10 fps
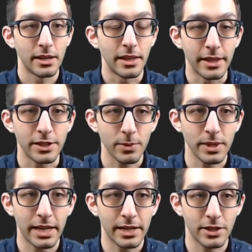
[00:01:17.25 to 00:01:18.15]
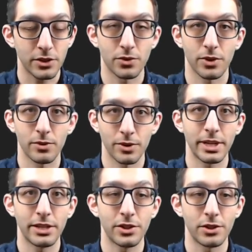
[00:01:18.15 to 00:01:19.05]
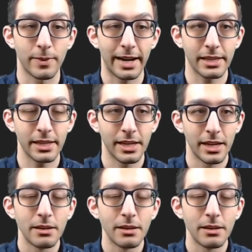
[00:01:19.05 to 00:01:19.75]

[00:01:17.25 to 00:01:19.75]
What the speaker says: This would let us control the rotation directly,